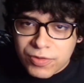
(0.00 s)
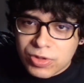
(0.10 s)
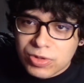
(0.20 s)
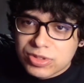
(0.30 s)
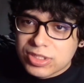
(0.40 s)
you're
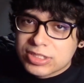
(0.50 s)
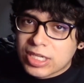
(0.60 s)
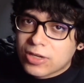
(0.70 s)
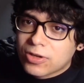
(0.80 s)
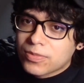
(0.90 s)
new to the
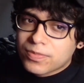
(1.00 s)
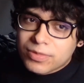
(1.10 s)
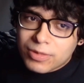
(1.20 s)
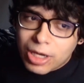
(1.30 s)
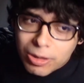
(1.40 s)
channel,
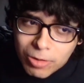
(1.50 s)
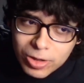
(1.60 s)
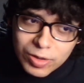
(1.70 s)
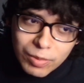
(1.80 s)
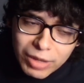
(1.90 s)
uh,
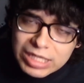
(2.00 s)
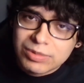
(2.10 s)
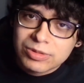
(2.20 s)
welcome. My name